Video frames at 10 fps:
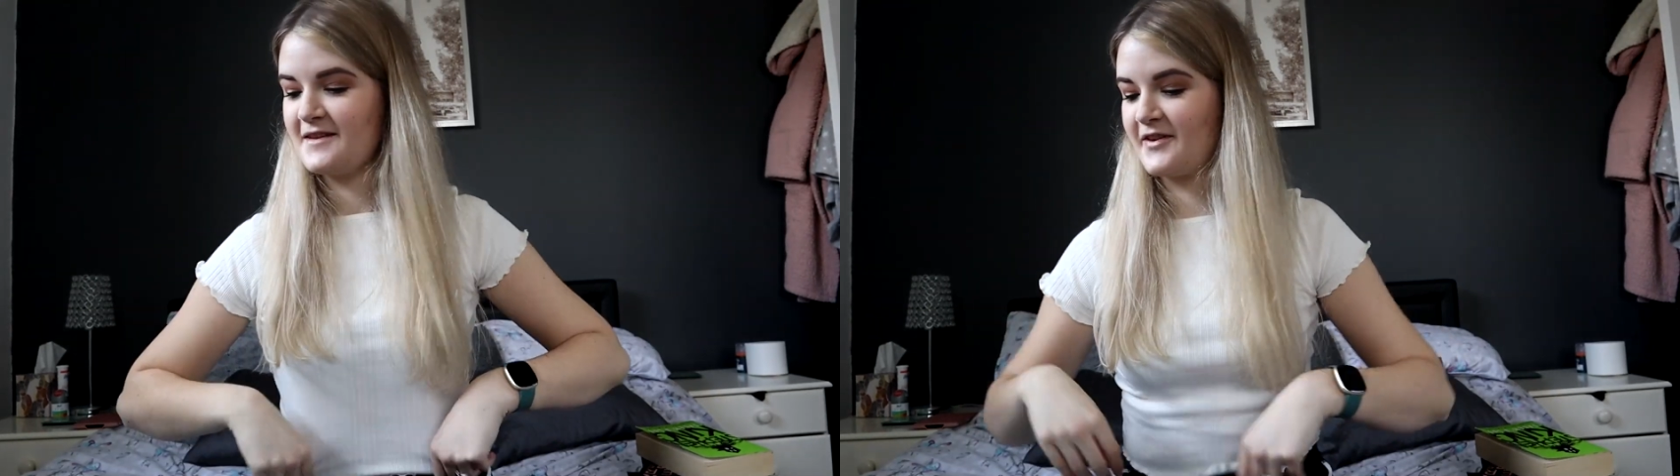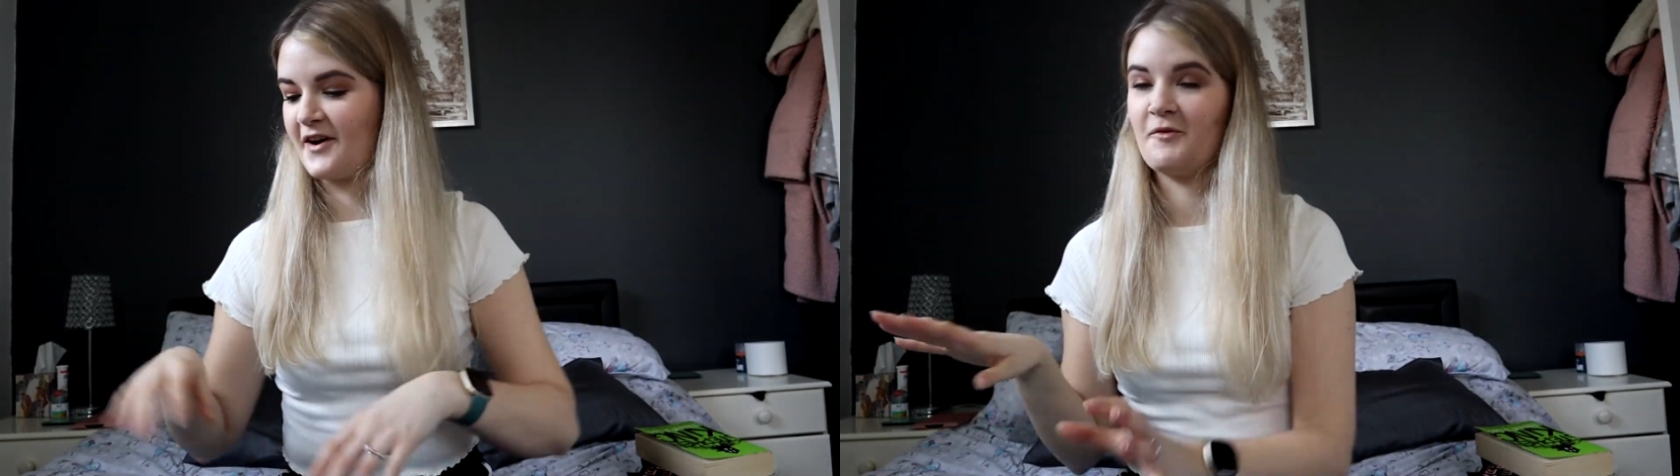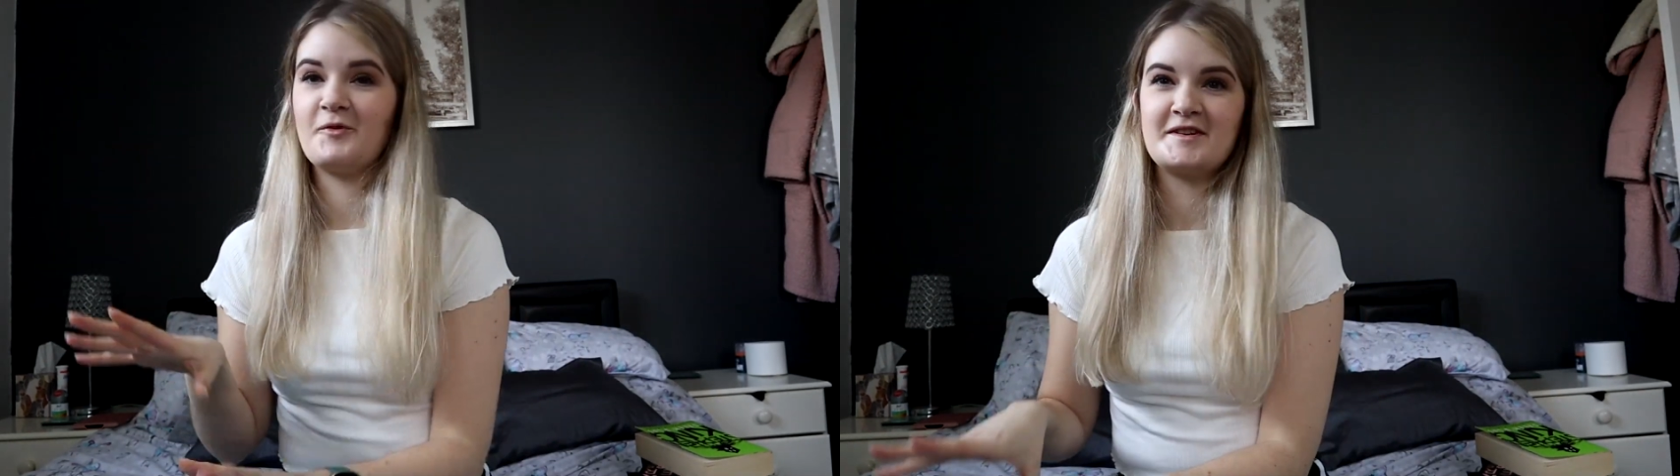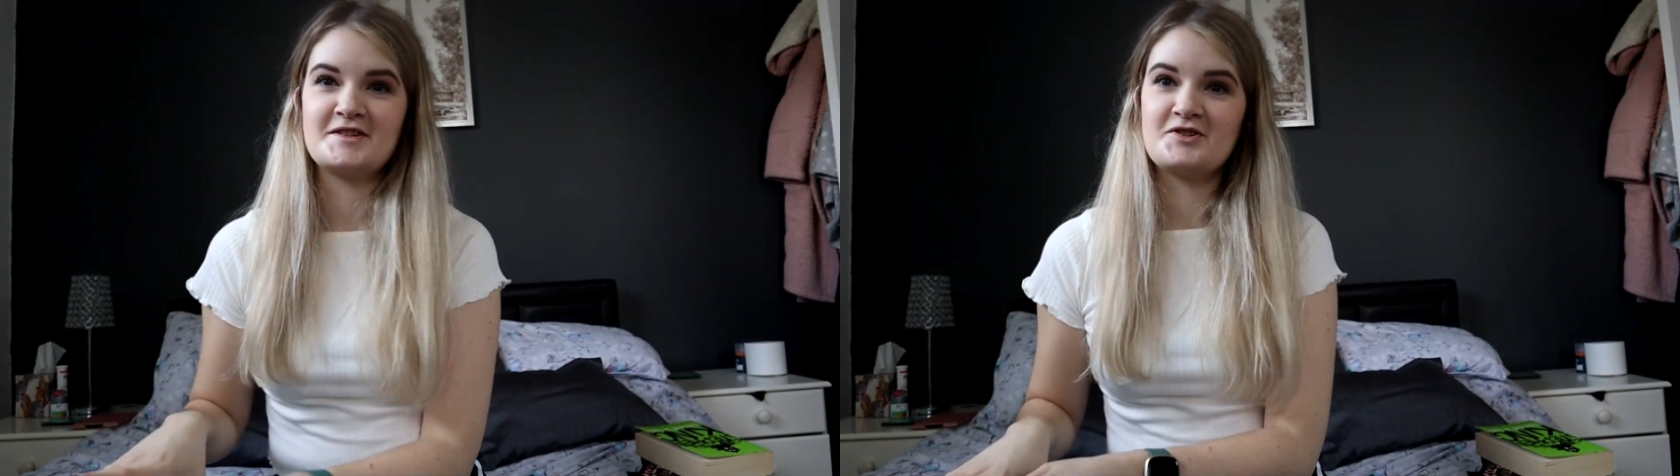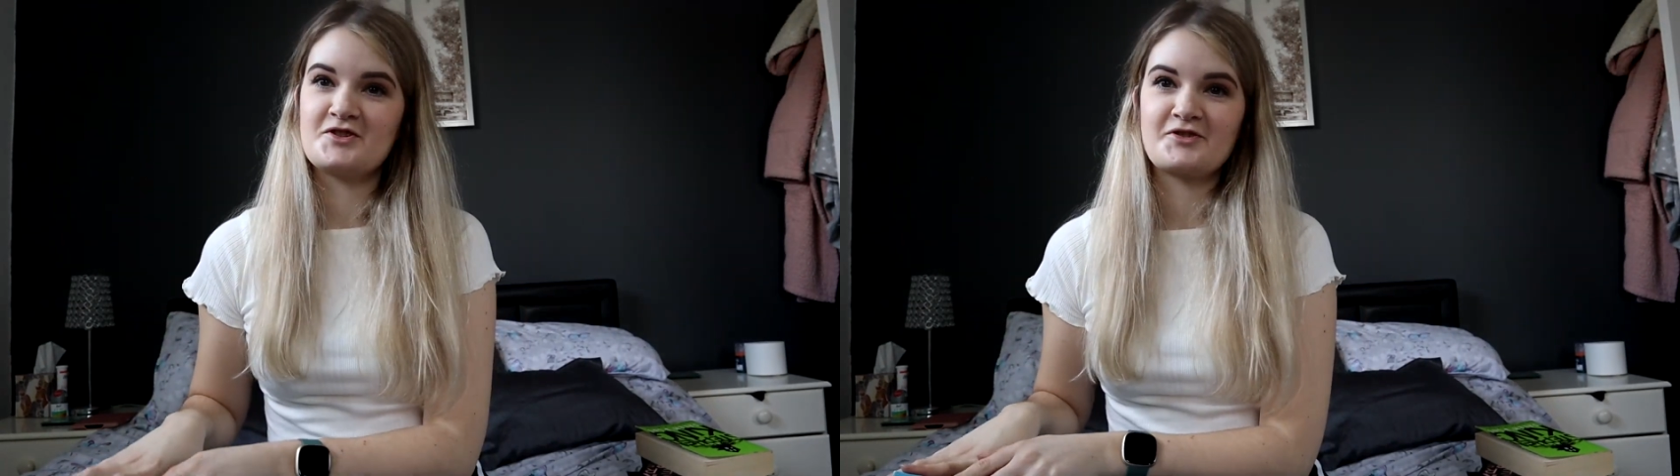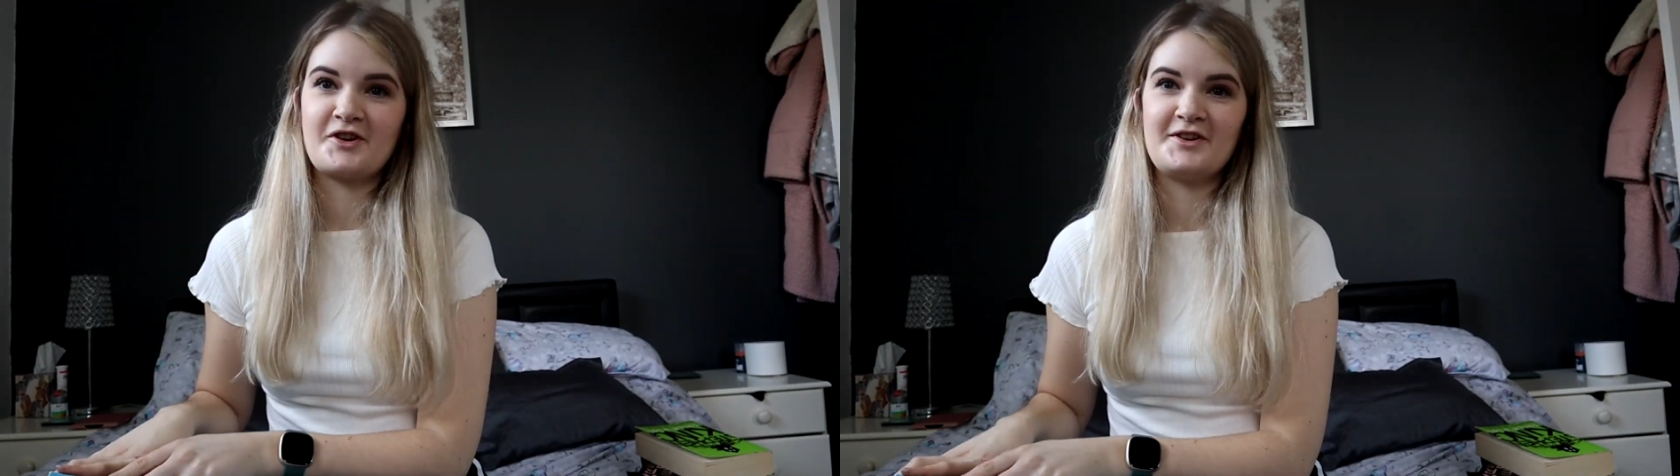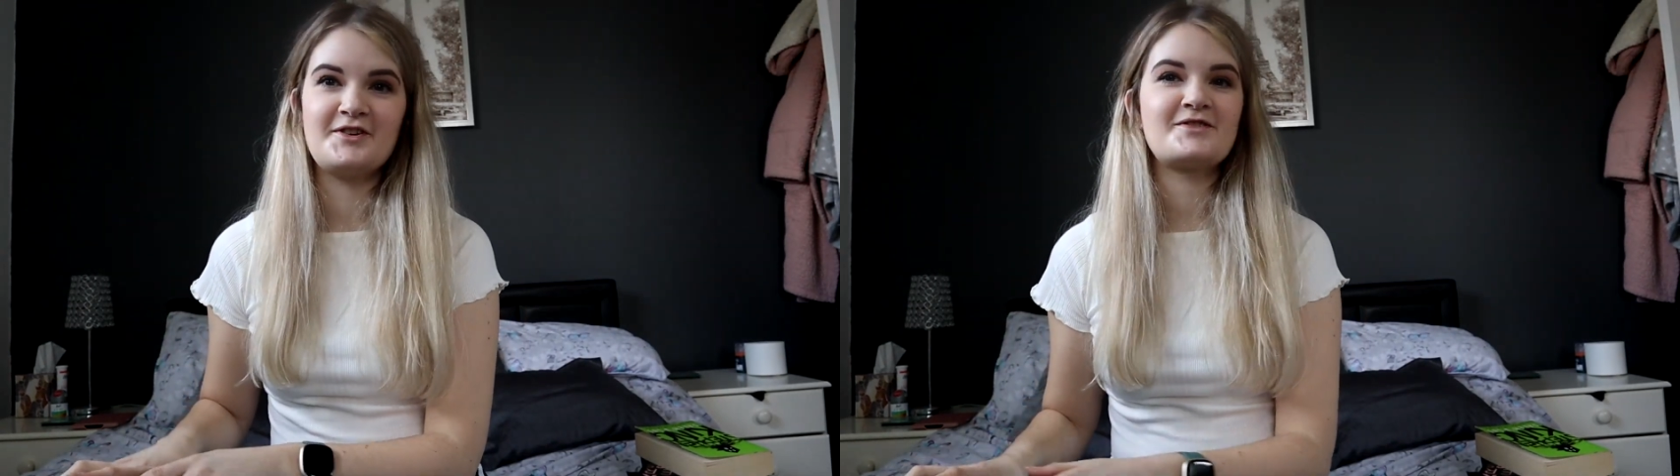that I wanted to just show you,